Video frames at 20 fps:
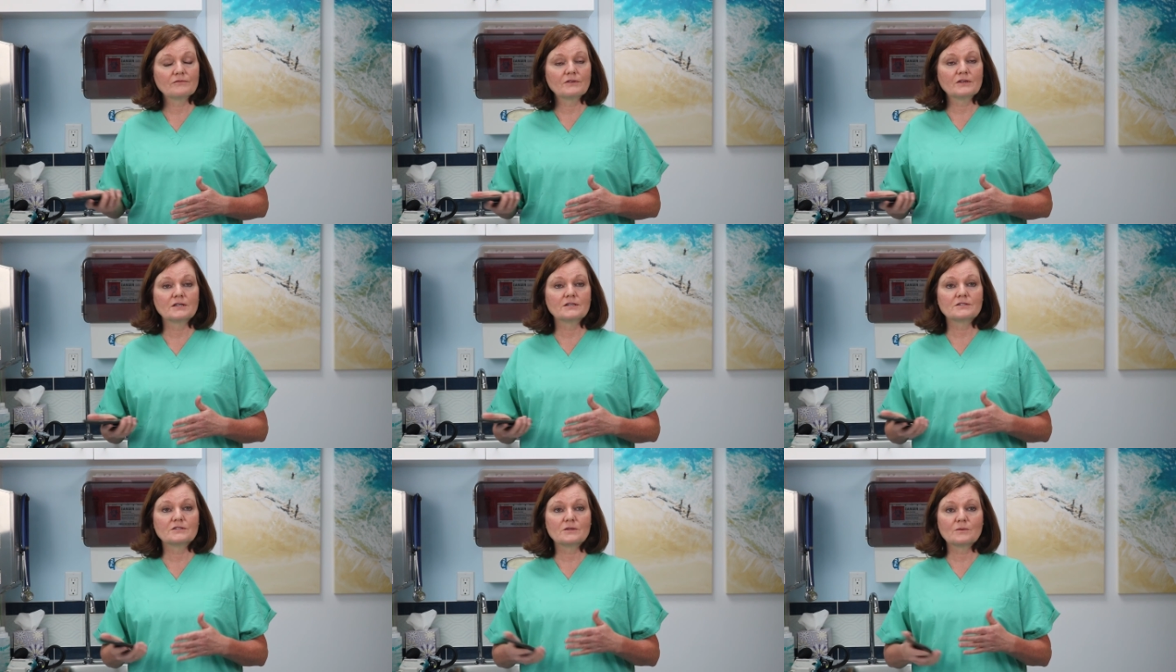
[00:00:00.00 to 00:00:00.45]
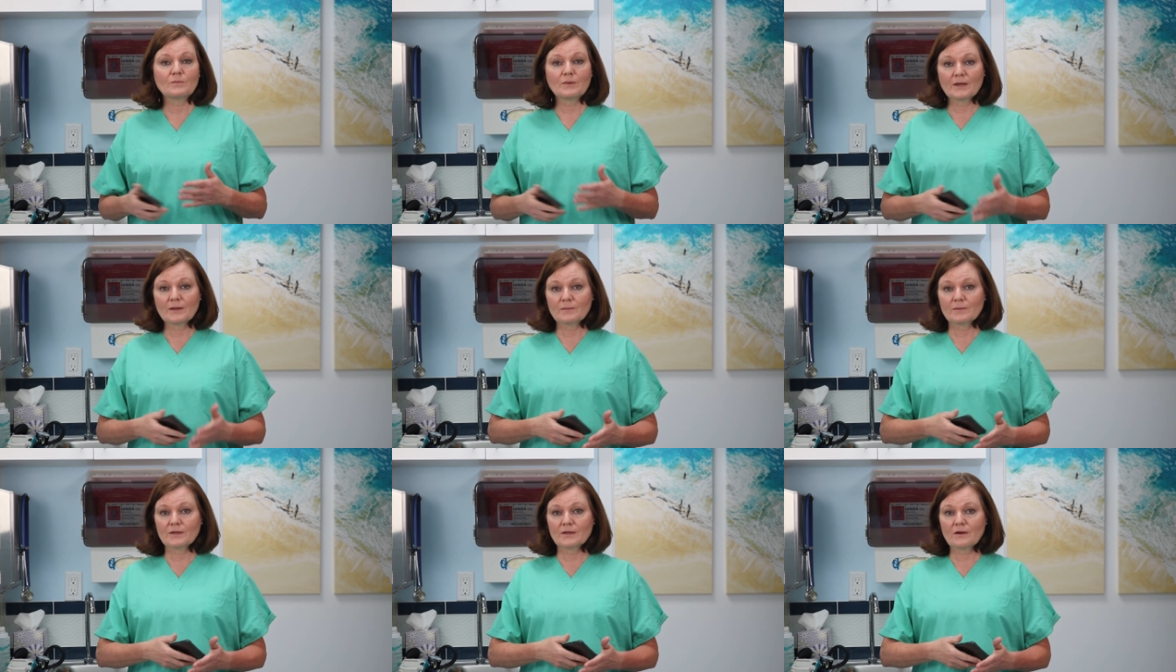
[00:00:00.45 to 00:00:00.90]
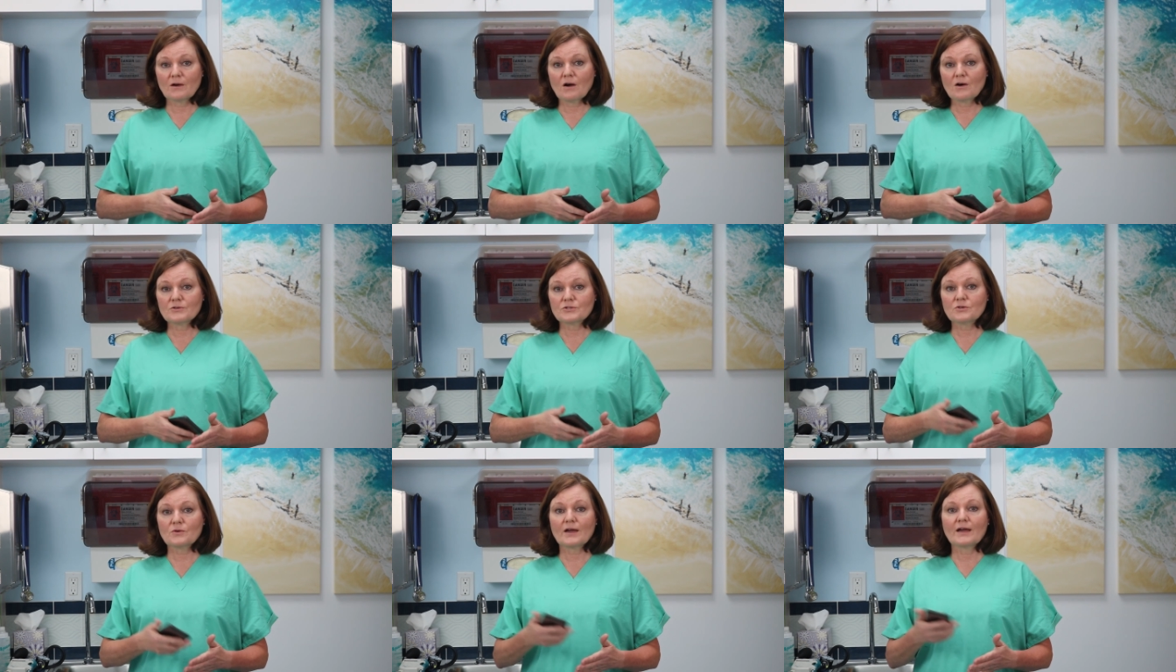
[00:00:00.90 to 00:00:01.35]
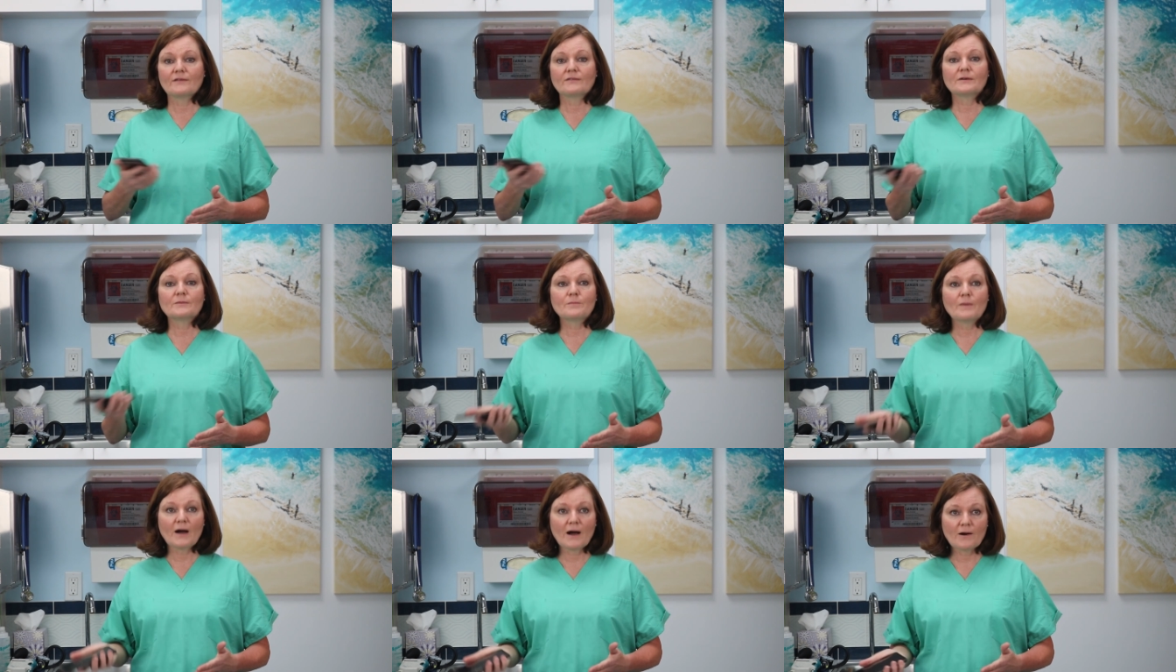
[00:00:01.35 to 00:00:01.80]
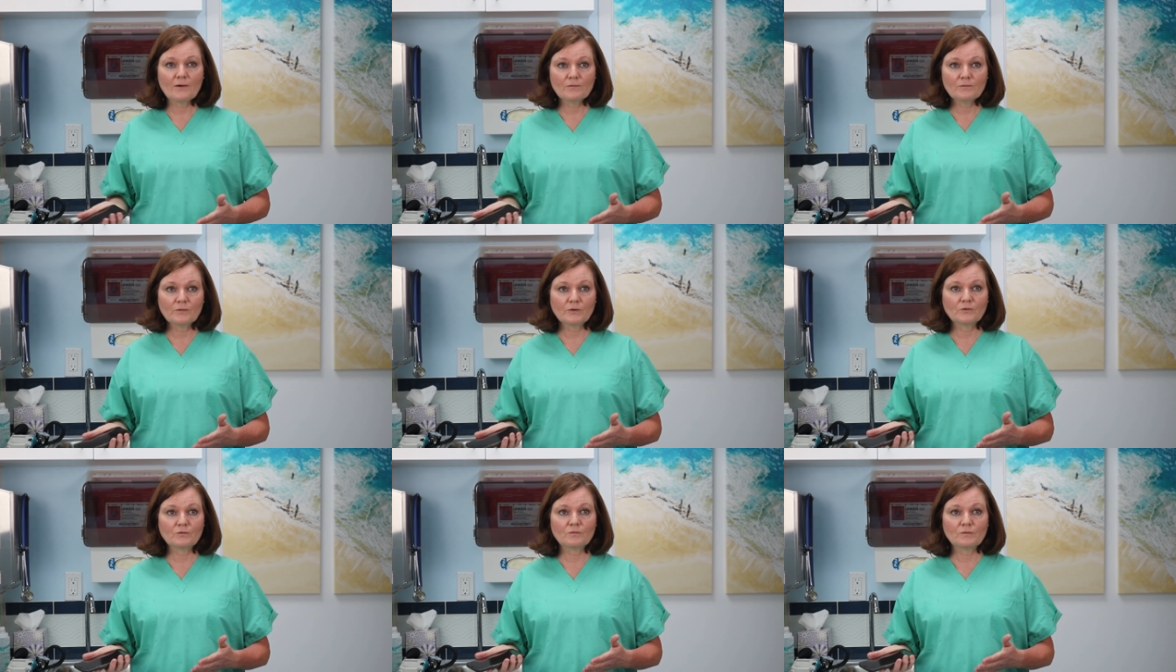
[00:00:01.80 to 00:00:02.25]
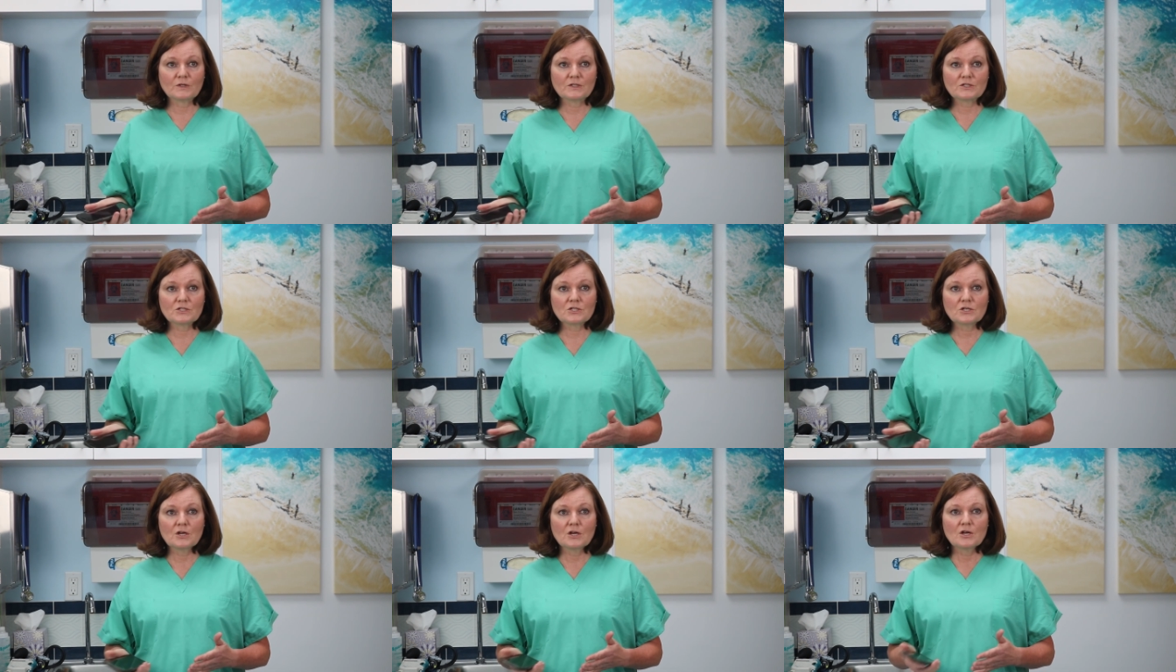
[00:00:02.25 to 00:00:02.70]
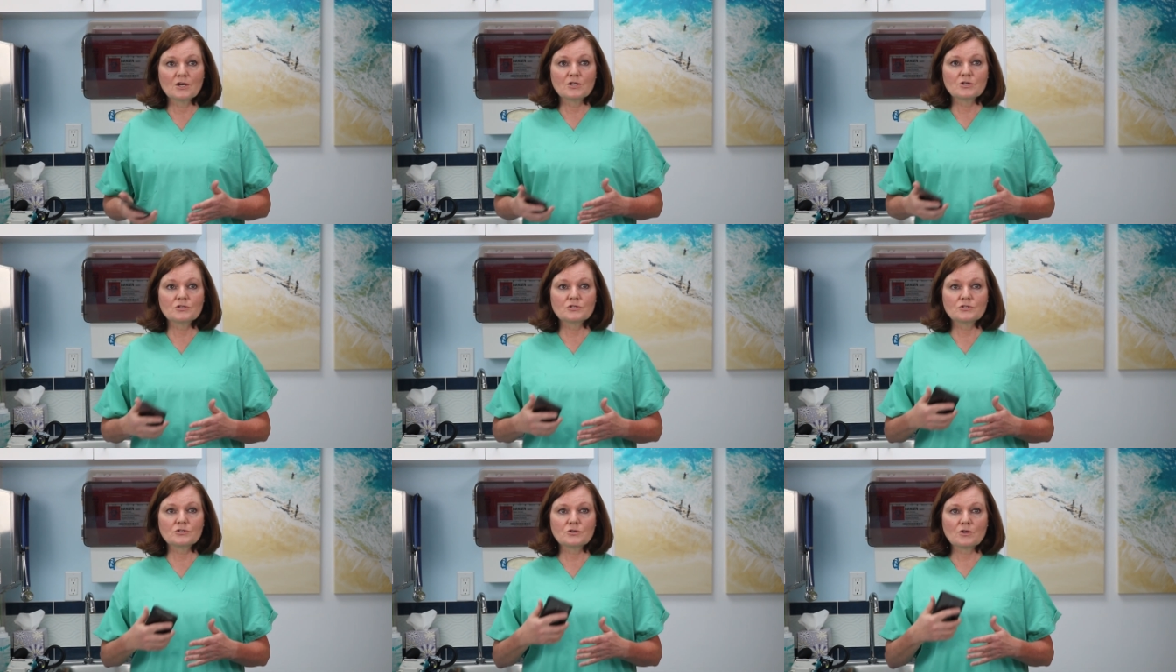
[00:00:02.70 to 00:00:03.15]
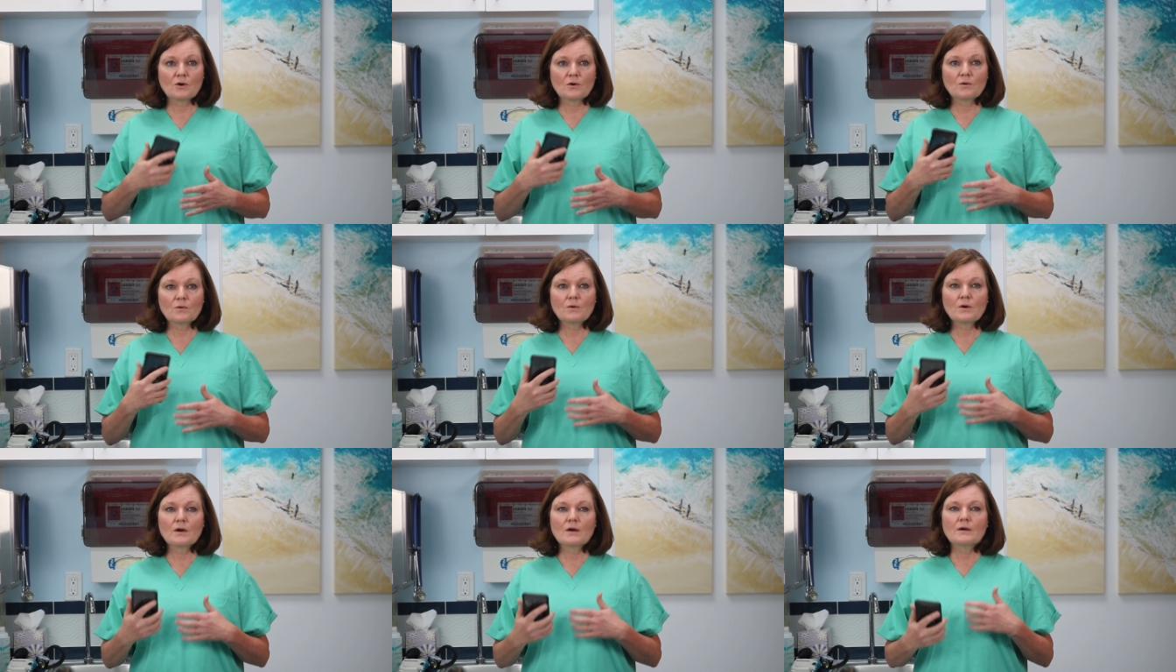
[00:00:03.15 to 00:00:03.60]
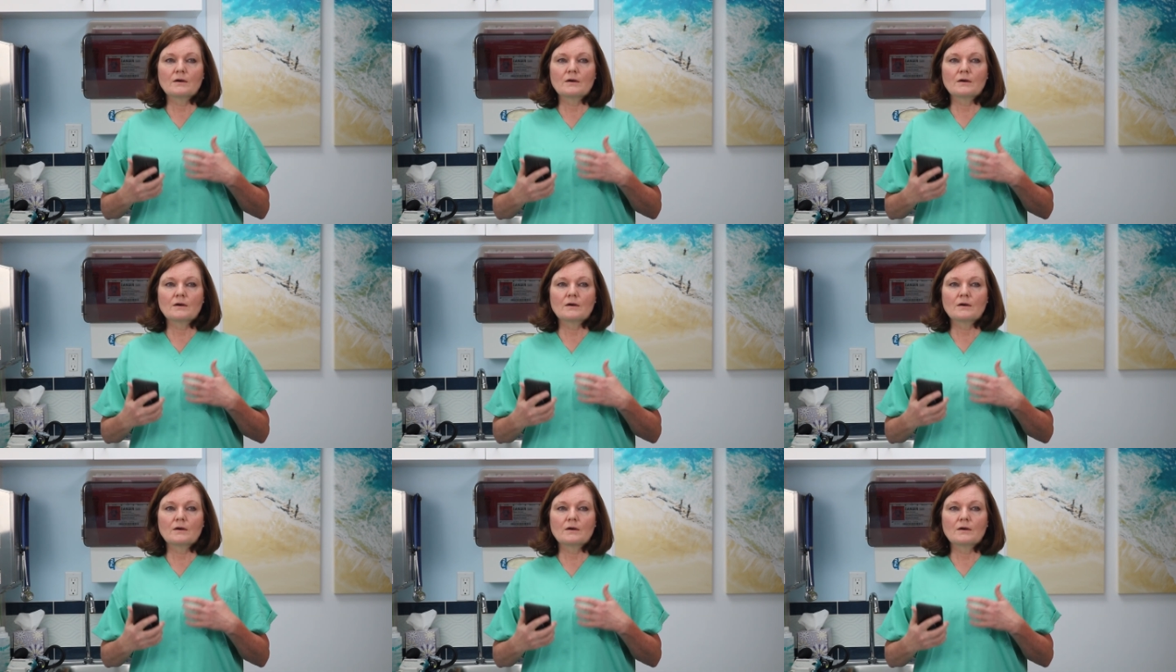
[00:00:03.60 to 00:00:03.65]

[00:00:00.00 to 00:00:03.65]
Is the baby also having bowel movements? So